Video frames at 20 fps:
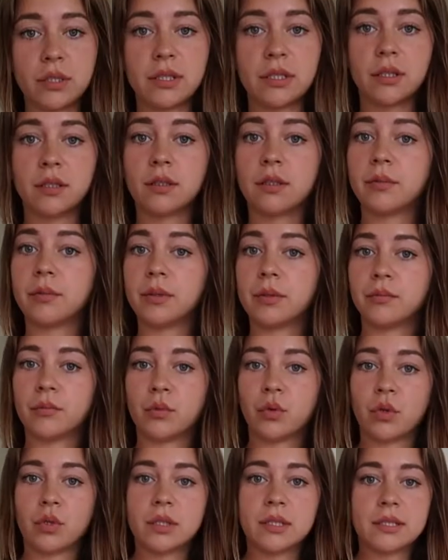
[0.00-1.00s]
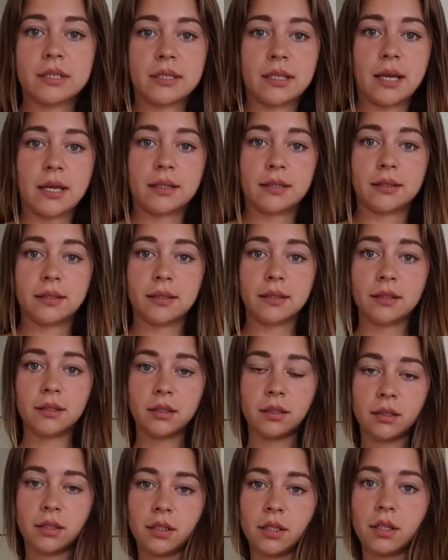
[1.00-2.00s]
it's a little bit more
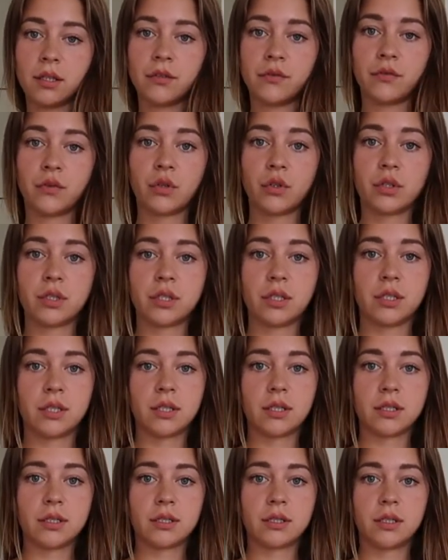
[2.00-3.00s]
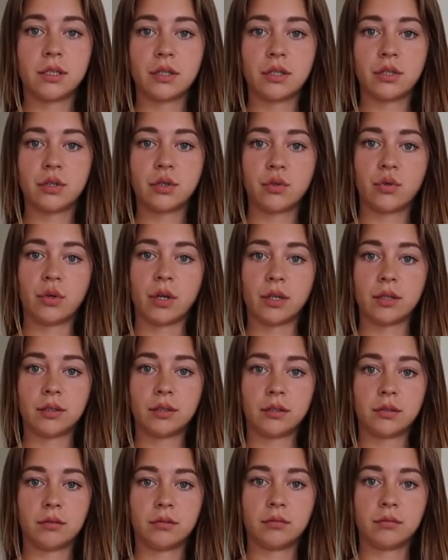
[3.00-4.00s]
slanted versus the straight
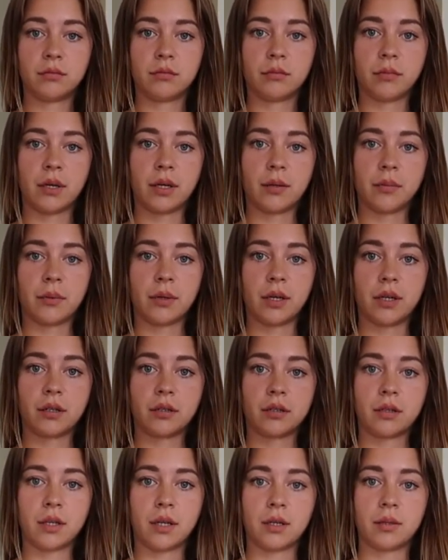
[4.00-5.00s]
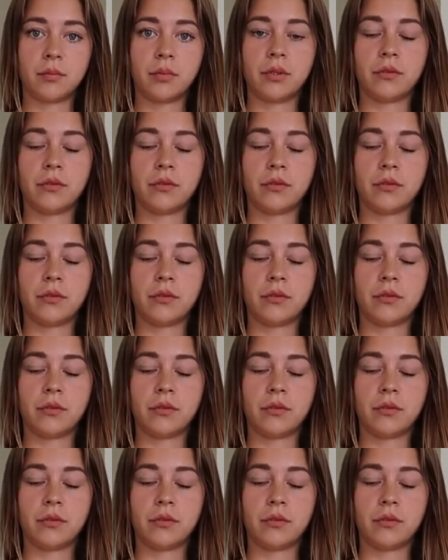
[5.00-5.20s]
backpack like